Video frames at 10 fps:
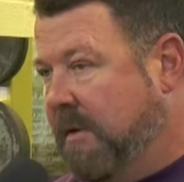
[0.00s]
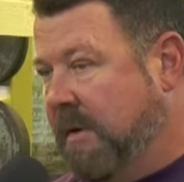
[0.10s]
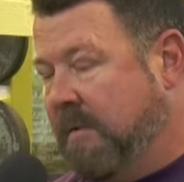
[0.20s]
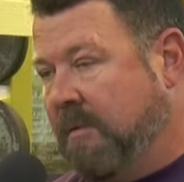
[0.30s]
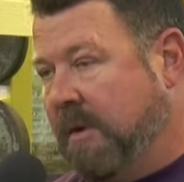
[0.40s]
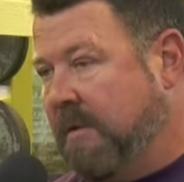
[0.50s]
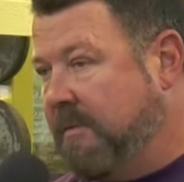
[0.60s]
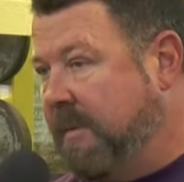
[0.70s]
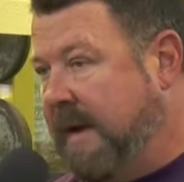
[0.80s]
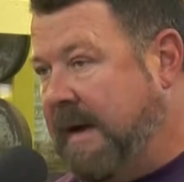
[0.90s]
then we got
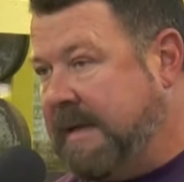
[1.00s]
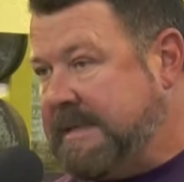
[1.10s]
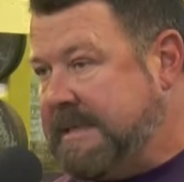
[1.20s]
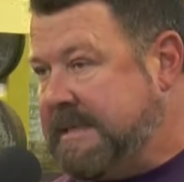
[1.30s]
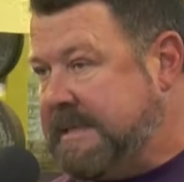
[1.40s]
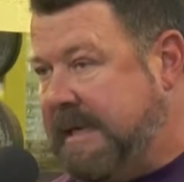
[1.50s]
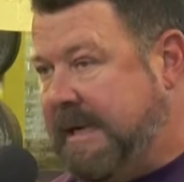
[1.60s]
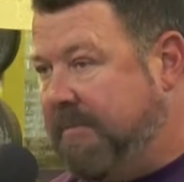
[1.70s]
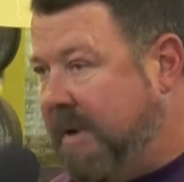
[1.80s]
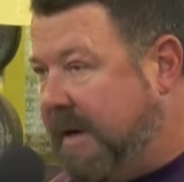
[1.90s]
some guys that just
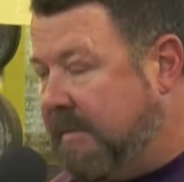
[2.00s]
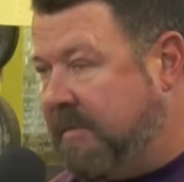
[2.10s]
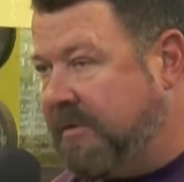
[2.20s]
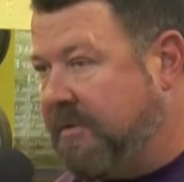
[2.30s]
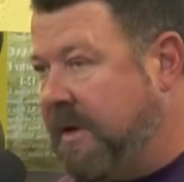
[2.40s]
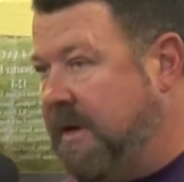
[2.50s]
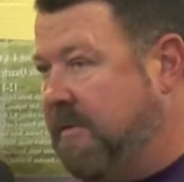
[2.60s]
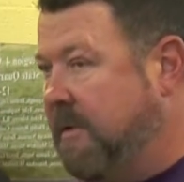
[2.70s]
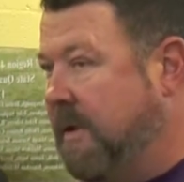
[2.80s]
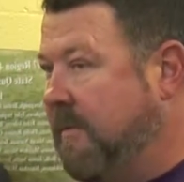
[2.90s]
keep making
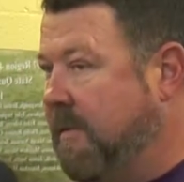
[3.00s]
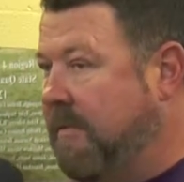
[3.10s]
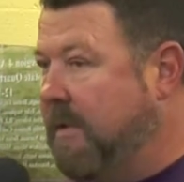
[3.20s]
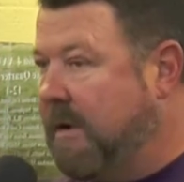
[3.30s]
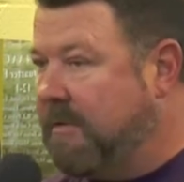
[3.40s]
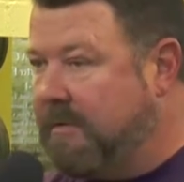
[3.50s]
mistakes, and they've got to